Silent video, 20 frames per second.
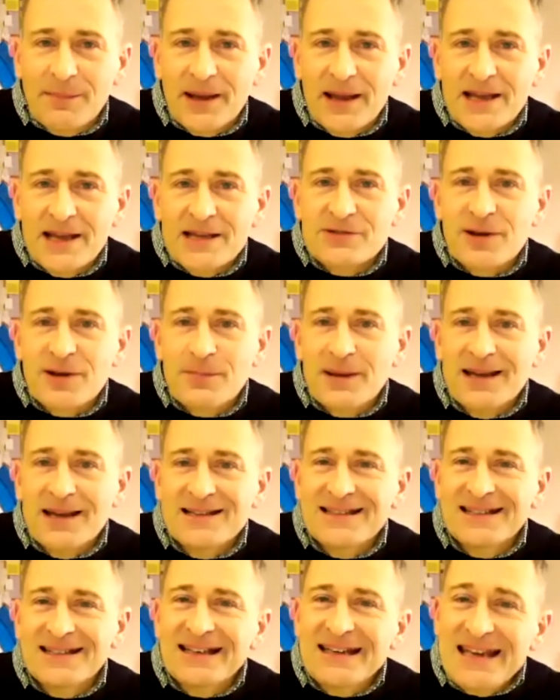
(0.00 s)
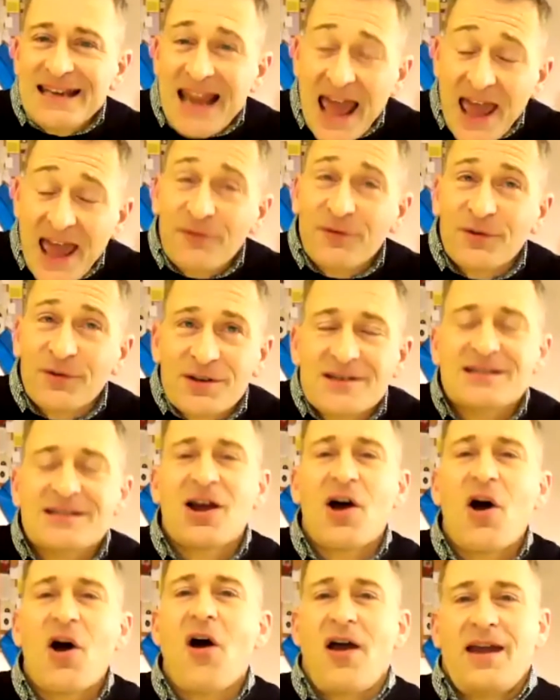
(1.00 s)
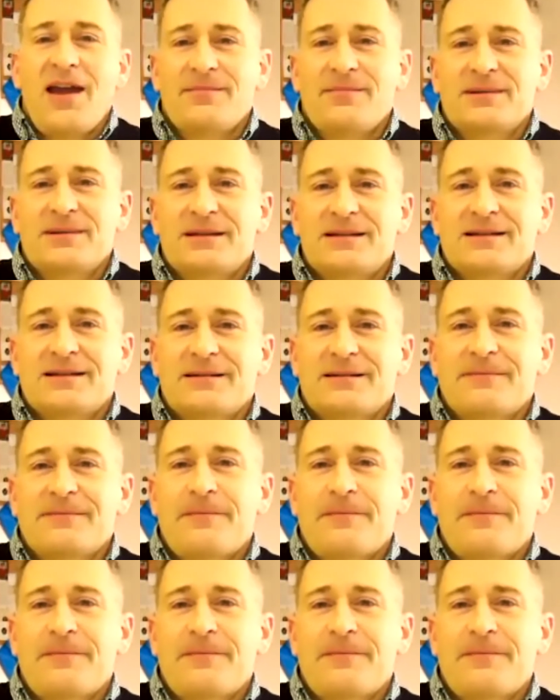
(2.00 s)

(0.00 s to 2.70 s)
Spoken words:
is repeated 11 times.